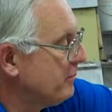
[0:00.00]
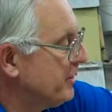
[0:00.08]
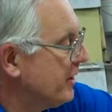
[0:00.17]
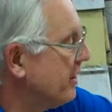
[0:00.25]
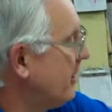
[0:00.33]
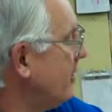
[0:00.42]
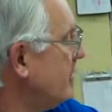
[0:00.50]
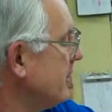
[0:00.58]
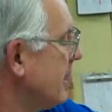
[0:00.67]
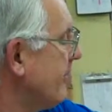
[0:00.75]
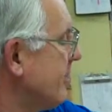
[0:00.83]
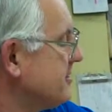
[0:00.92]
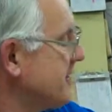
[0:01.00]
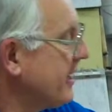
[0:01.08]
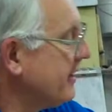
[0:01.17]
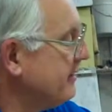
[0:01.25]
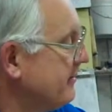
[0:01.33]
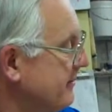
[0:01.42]
Put it on, give it a
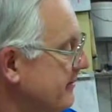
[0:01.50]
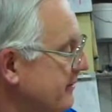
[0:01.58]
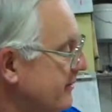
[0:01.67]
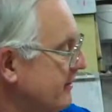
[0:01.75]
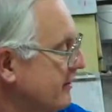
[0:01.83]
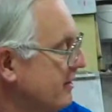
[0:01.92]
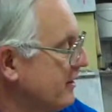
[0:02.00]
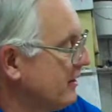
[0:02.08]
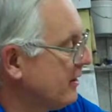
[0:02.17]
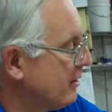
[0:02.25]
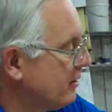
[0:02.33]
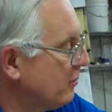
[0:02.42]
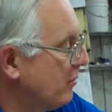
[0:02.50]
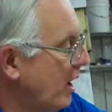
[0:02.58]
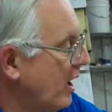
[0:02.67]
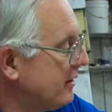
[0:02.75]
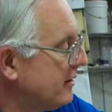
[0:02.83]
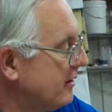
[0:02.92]
second,
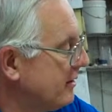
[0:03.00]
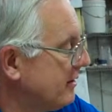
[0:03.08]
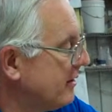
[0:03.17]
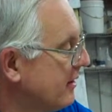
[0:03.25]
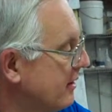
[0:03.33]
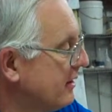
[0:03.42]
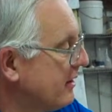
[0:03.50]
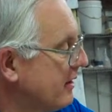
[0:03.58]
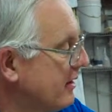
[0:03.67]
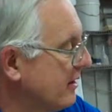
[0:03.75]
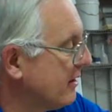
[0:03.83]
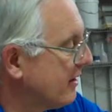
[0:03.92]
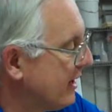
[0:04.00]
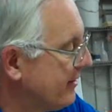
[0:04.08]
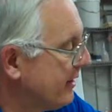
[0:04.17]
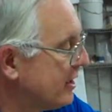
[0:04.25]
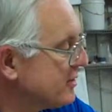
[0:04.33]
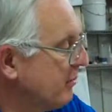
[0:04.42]
blot, and
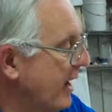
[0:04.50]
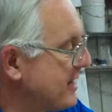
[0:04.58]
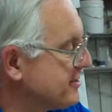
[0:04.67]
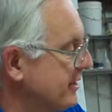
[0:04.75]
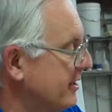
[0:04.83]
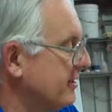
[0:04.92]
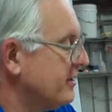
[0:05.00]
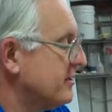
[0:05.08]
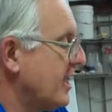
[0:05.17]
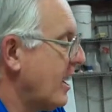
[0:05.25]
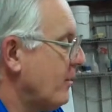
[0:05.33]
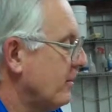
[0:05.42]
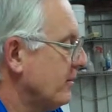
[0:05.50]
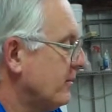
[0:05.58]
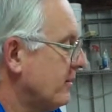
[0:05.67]
then let's blast it into the towel.